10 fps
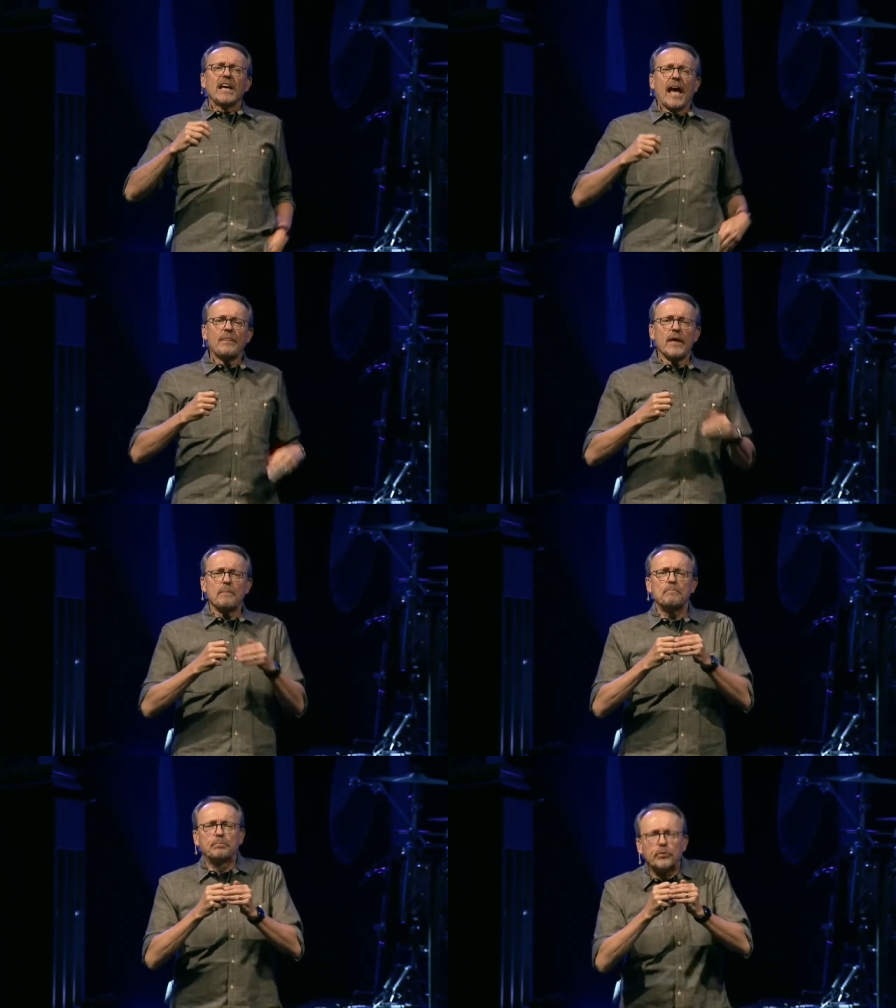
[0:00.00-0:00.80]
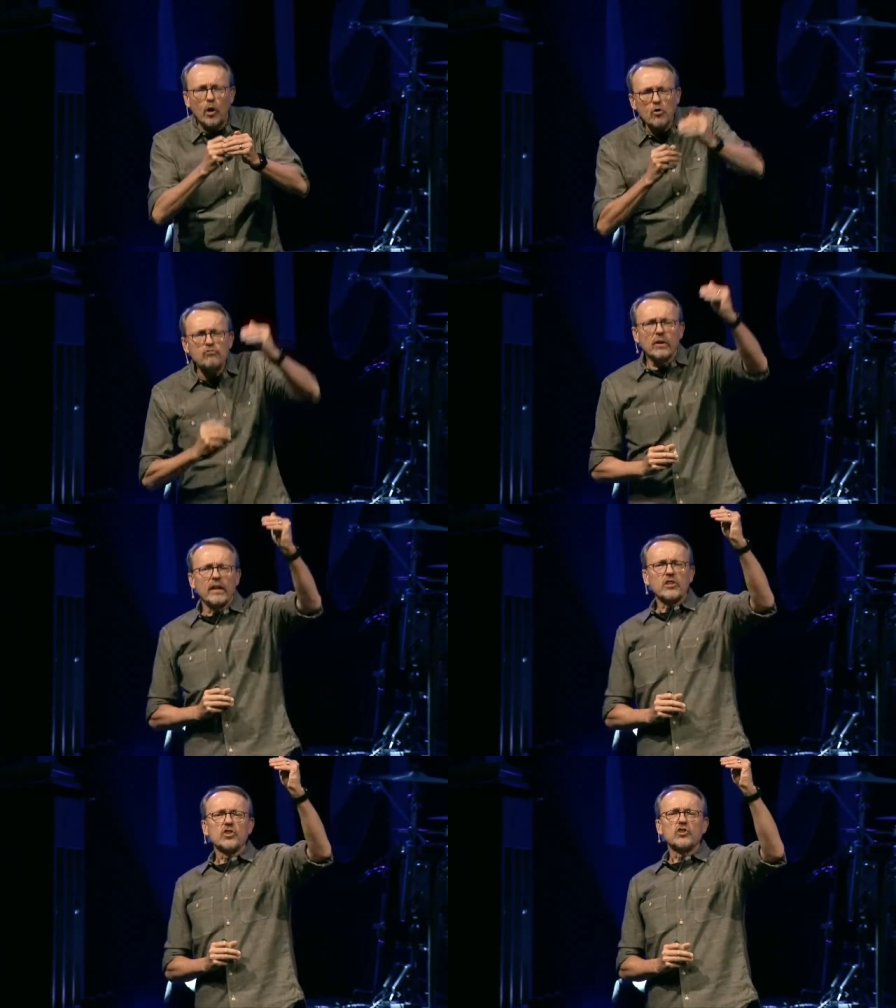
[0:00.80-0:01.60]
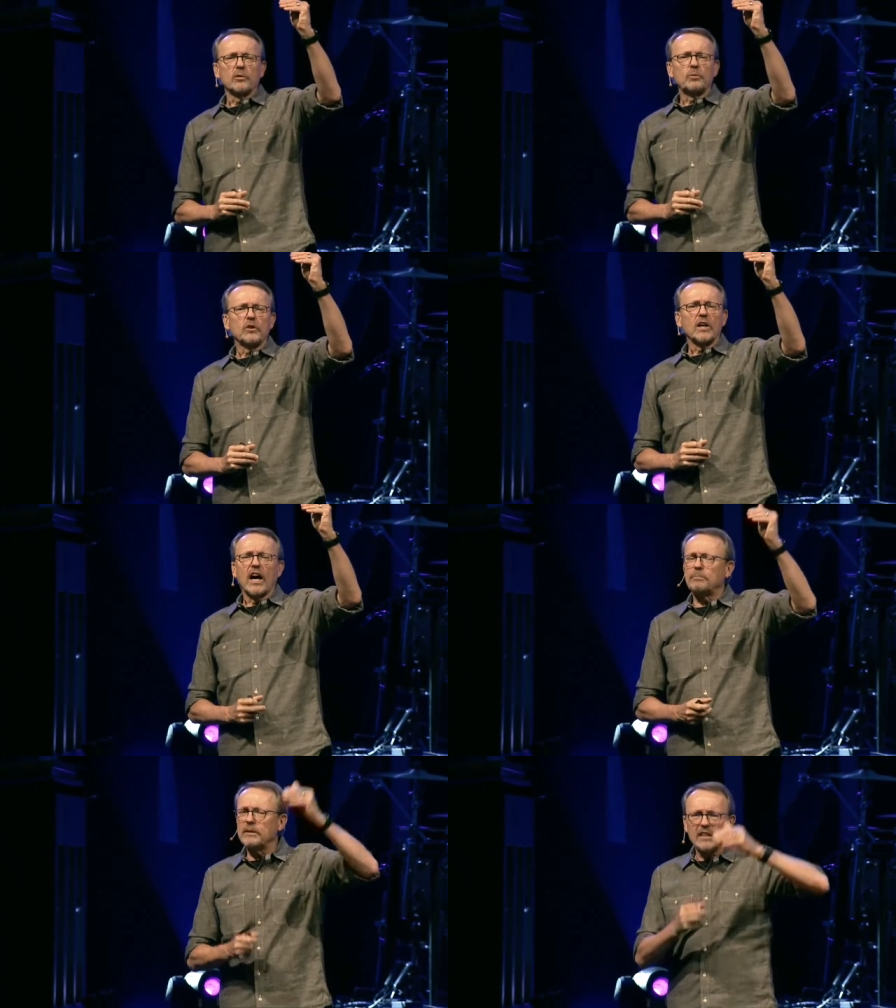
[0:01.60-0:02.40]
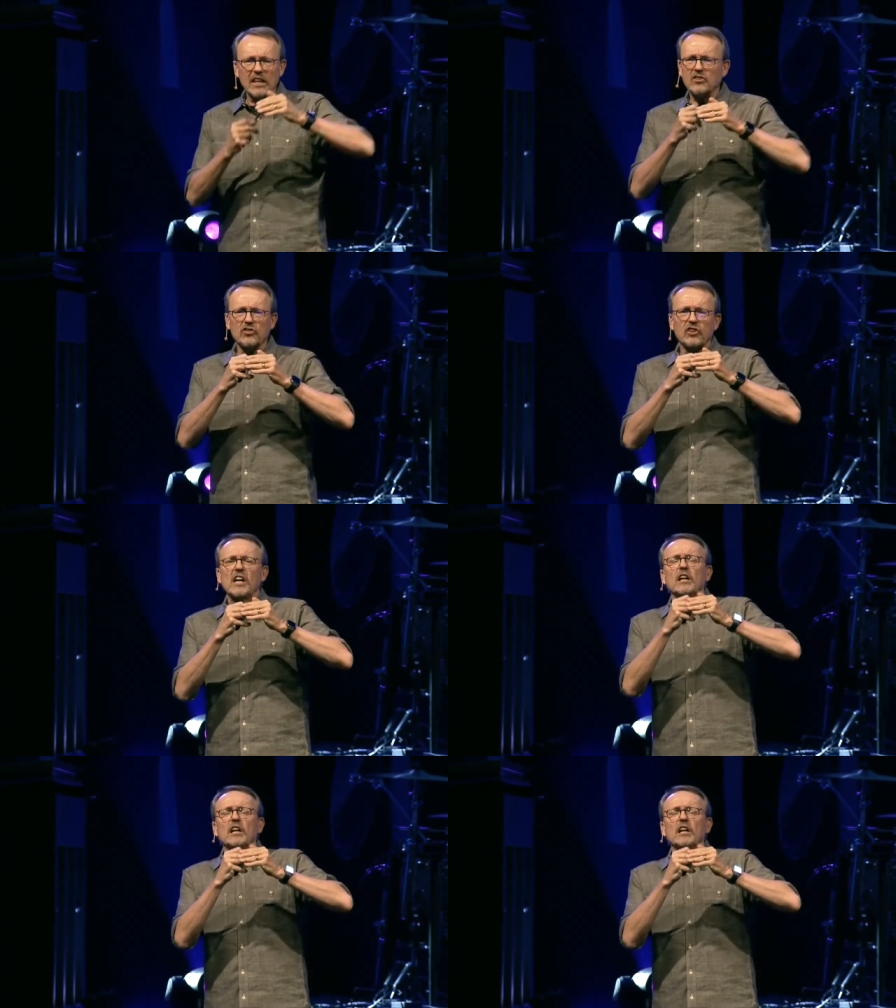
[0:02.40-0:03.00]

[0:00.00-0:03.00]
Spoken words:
And they broke relationship with God, but not just